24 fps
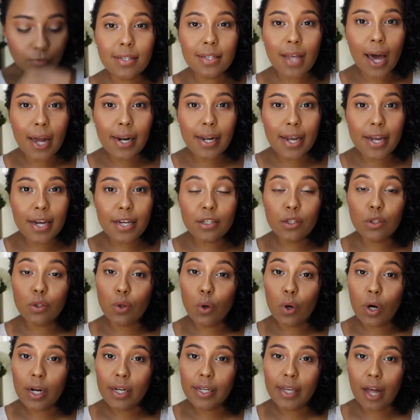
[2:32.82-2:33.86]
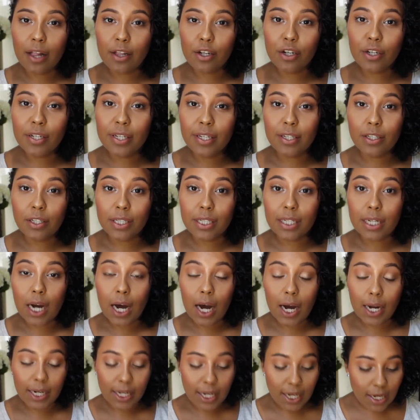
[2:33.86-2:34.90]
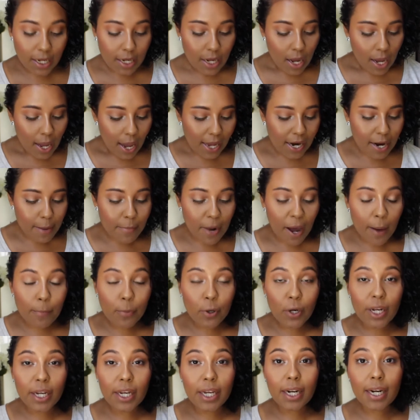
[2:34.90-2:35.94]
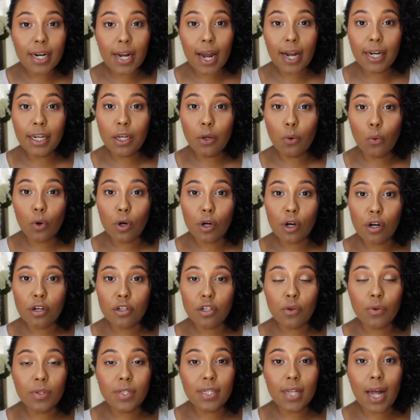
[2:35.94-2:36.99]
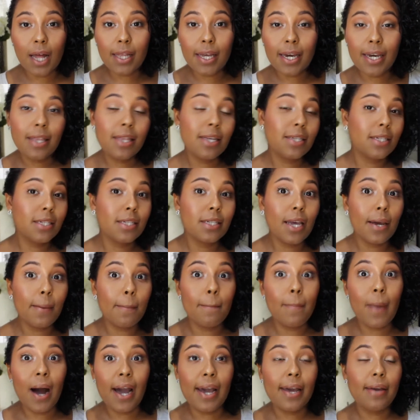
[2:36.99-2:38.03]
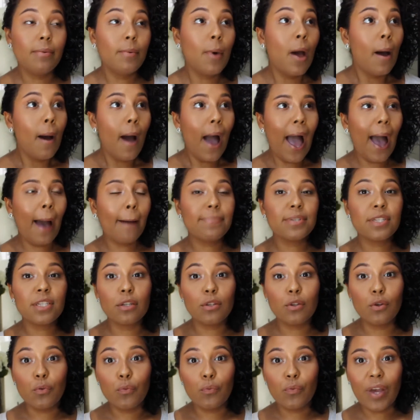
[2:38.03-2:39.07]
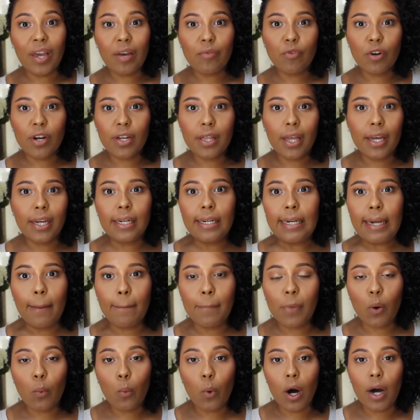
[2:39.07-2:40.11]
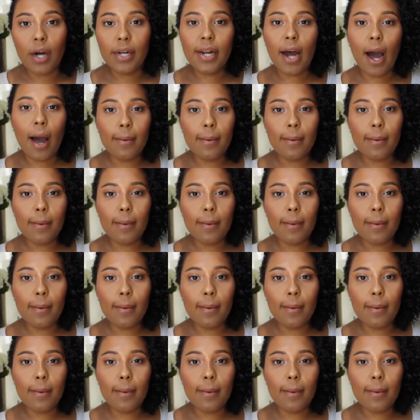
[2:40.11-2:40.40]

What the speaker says: That is Laura Geller Gilded Honey, and I'm not putting it in any order, so it's not like this is my absolute favorite, number one.